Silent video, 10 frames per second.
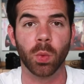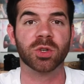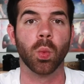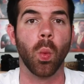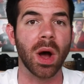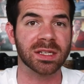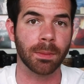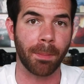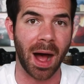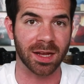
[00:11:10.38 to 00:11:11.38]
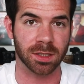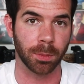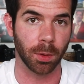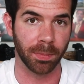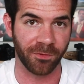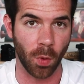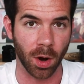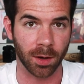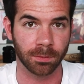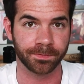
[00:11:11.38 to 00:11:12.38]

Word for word: which wasn't possible before.